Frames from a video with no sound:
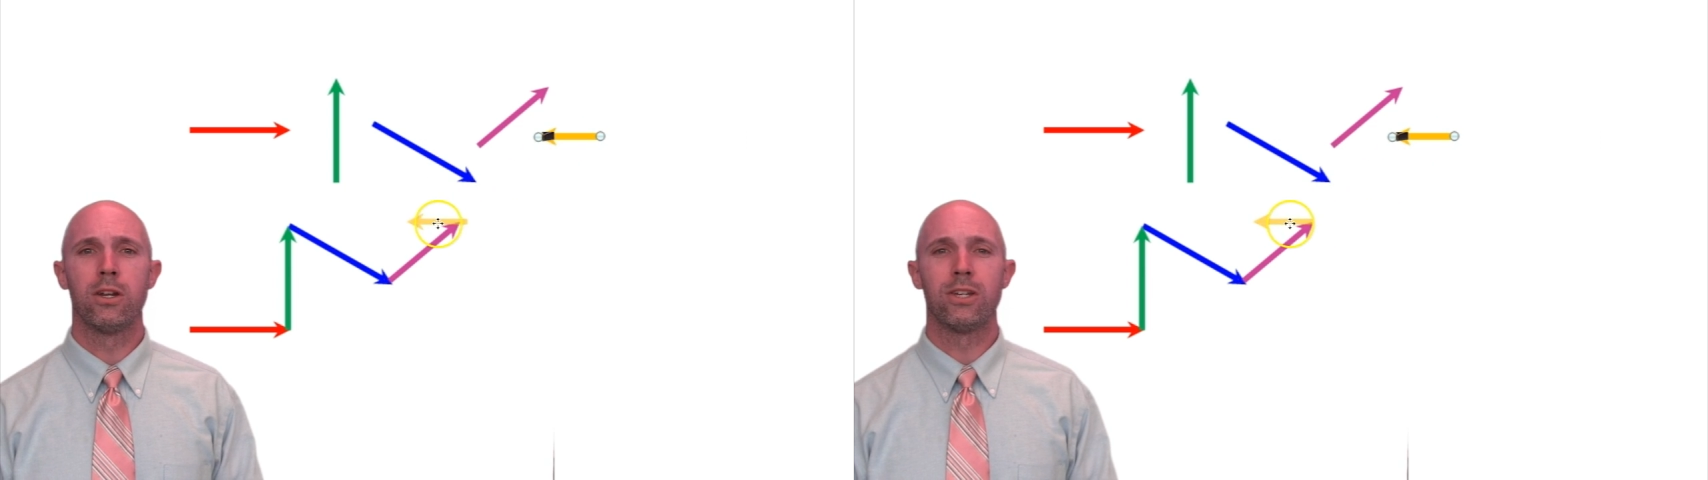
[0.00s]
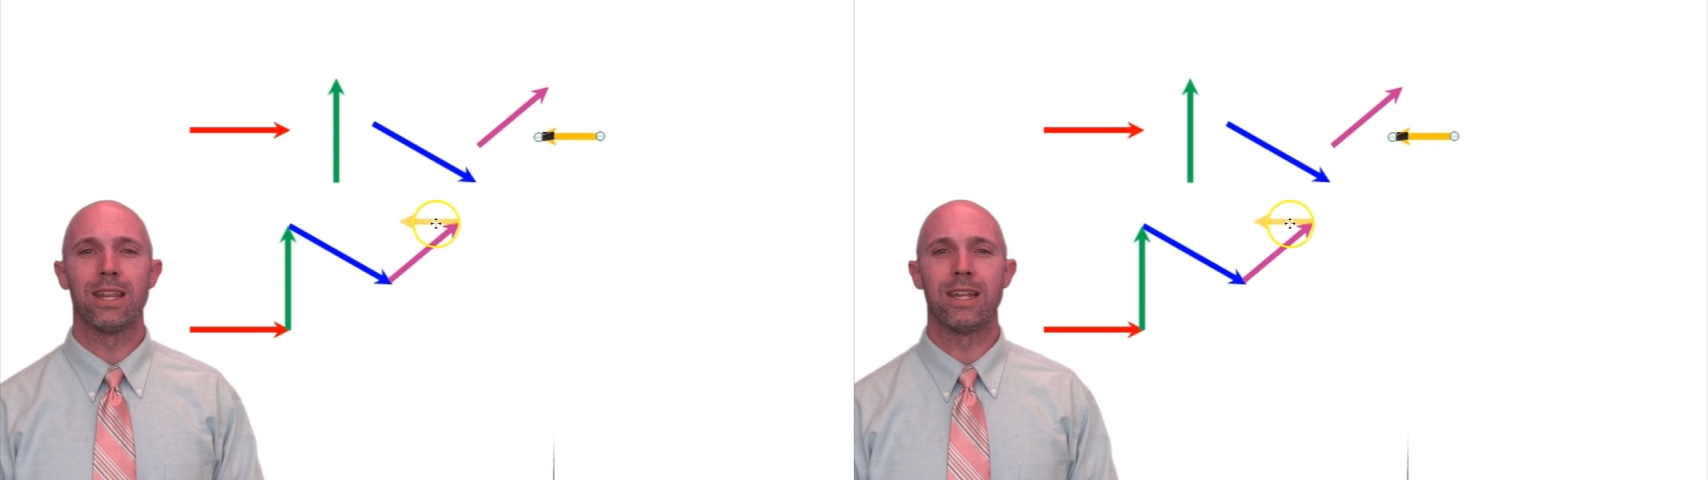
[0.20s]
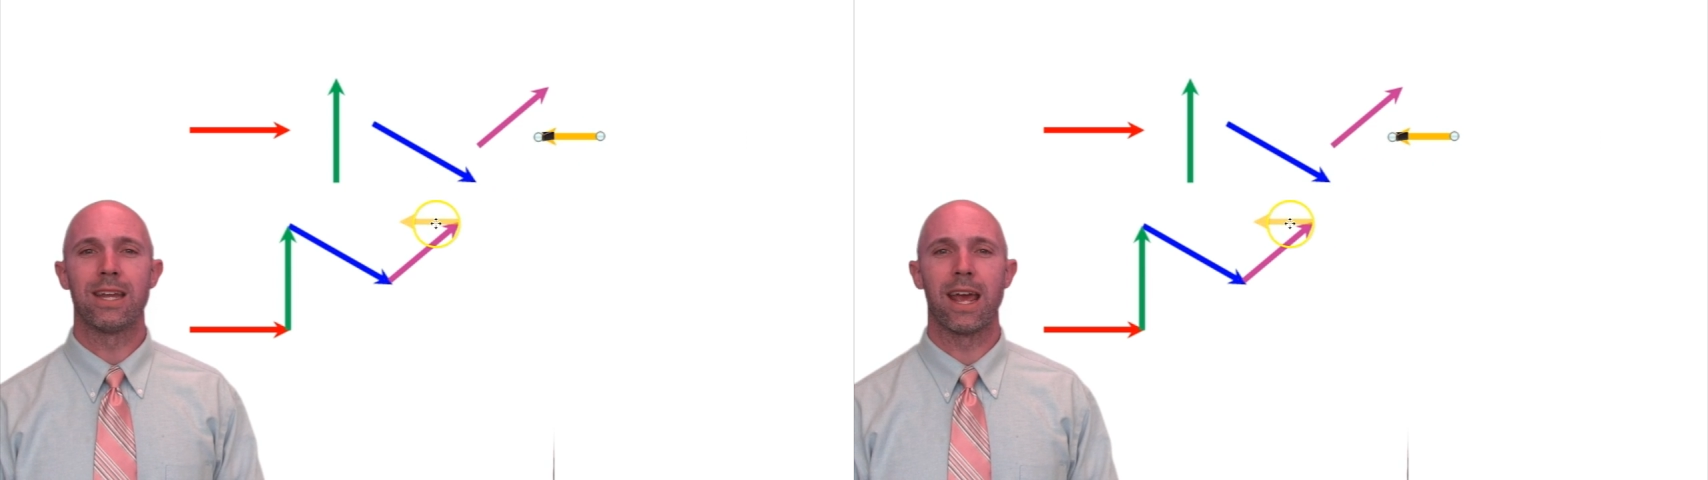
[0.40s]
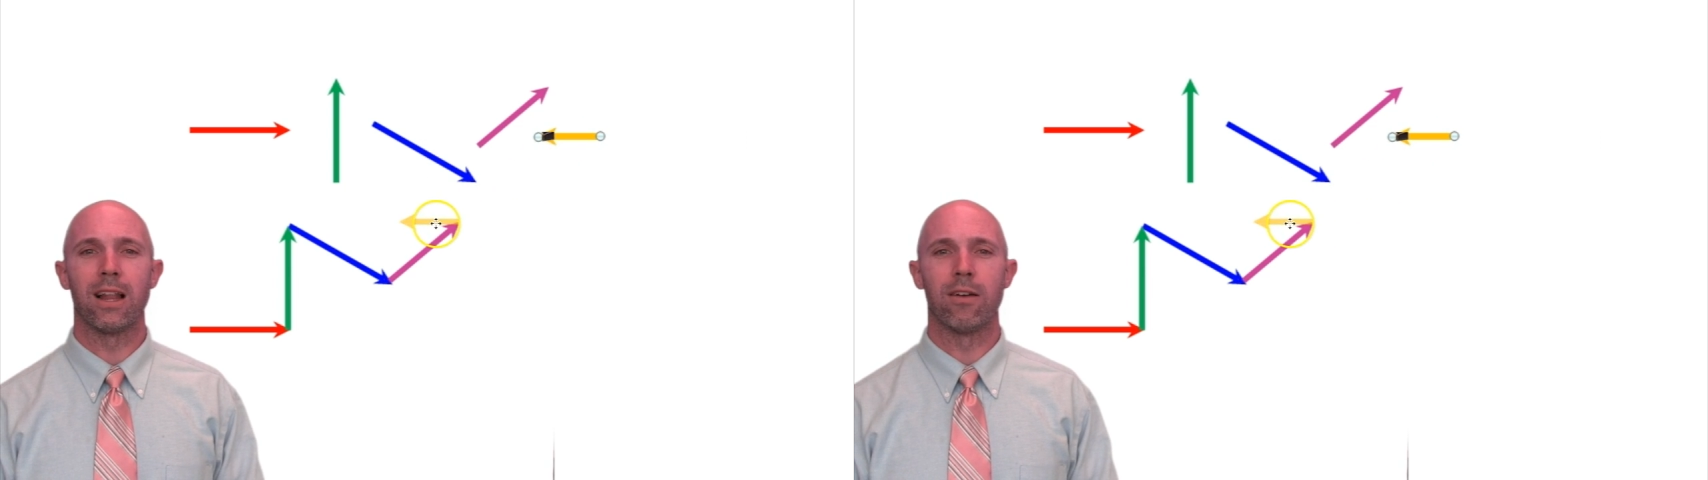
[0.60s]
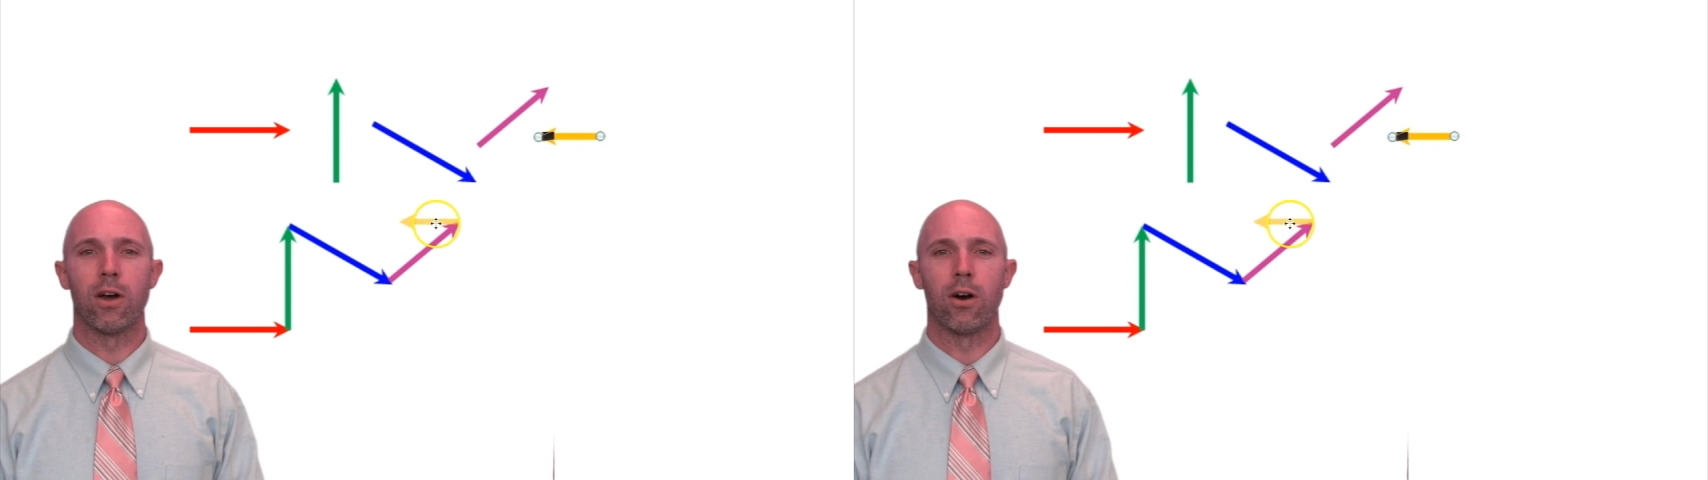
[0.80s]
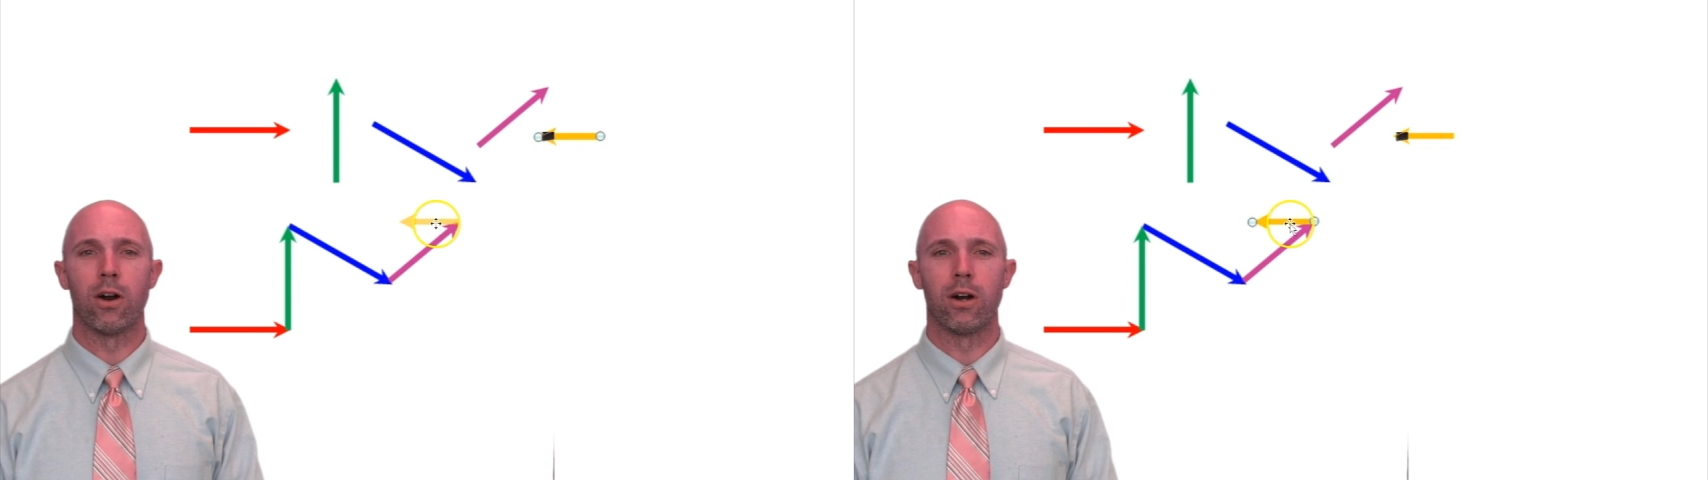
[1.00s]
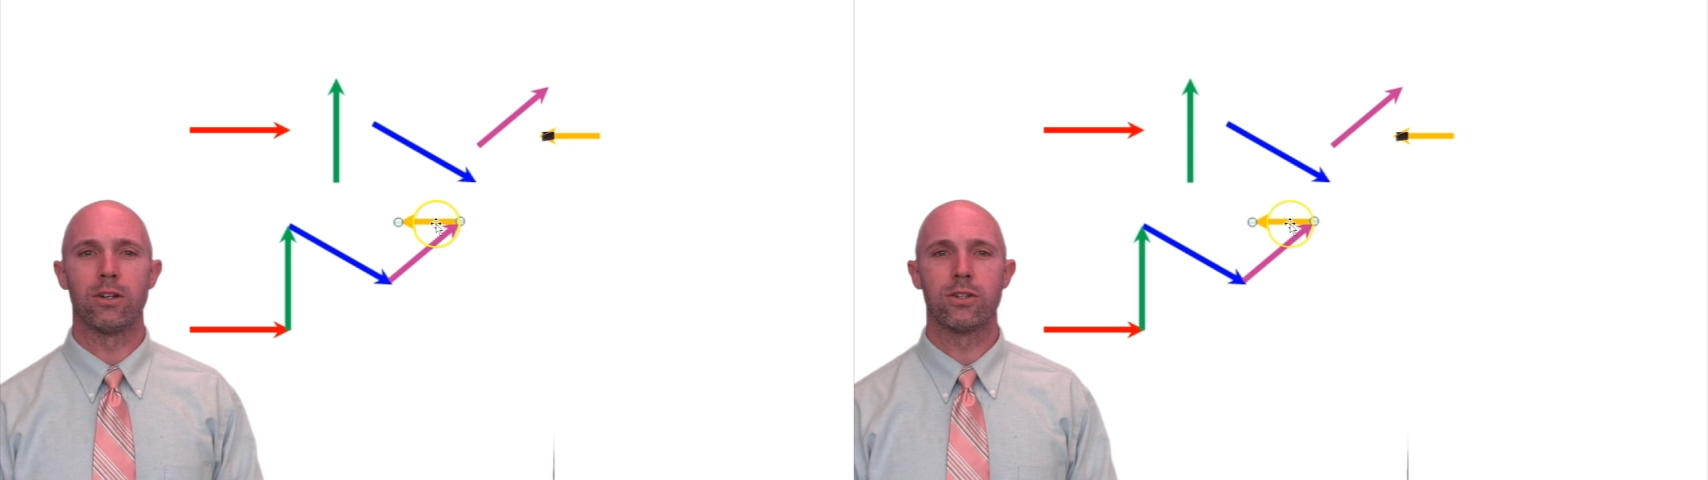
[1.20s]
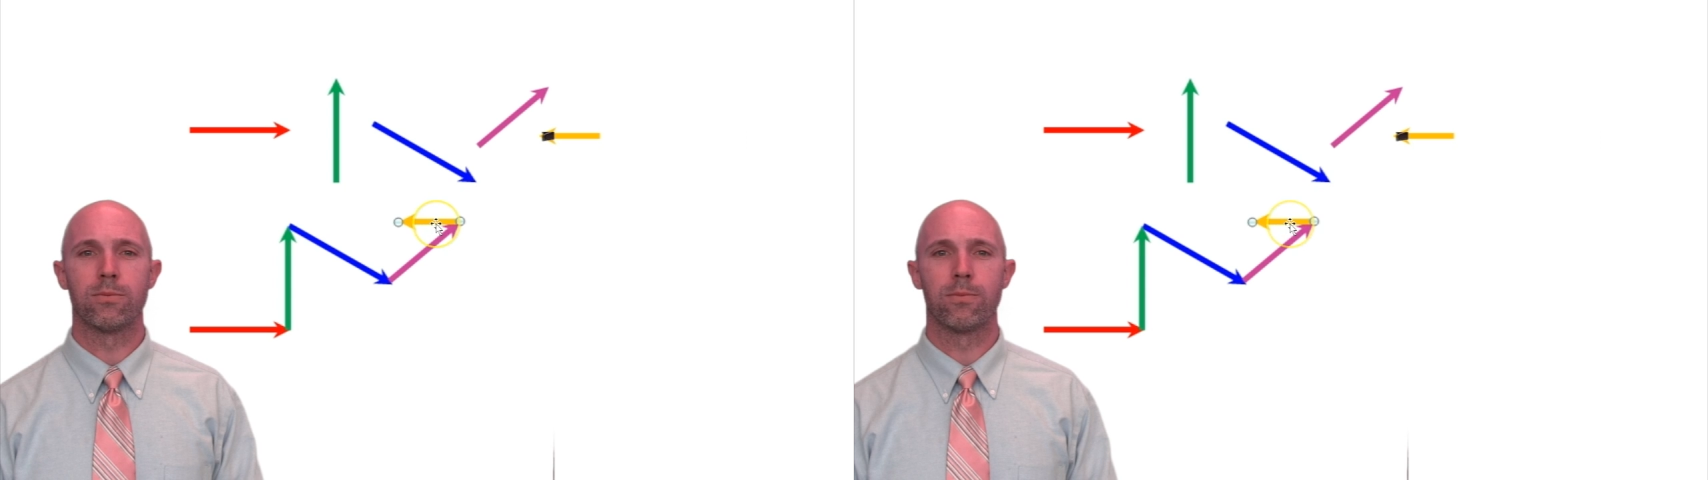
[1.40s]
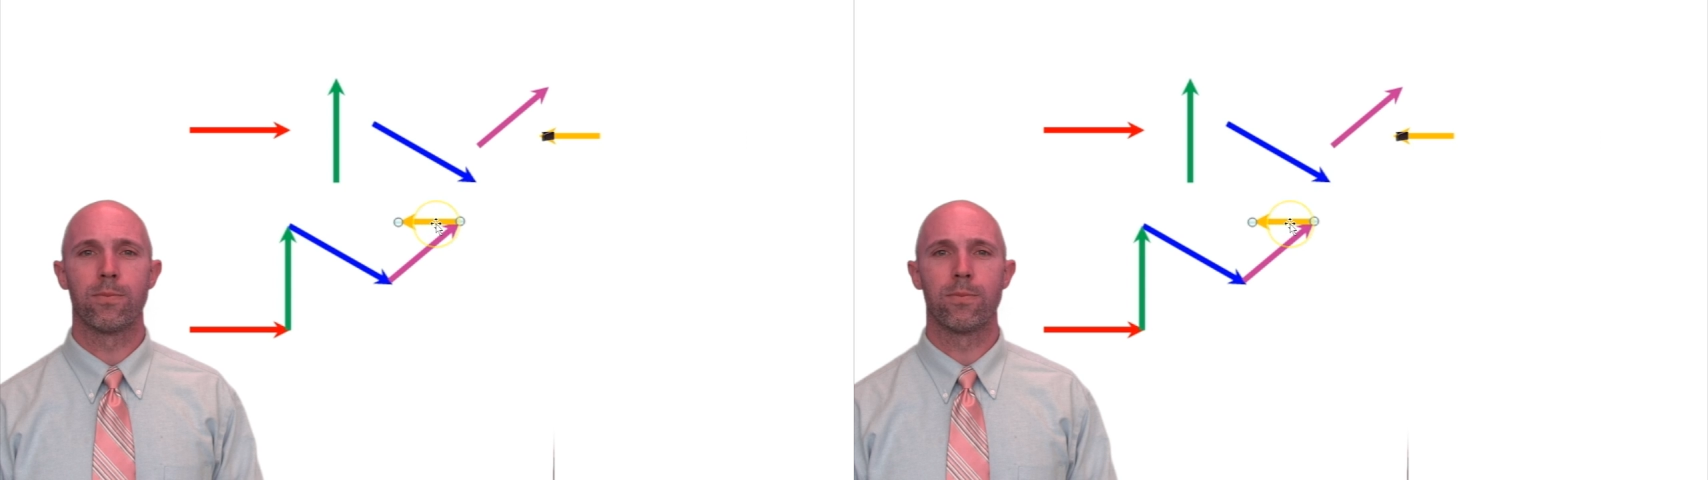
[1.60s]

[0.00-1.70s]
to the tail of the orange.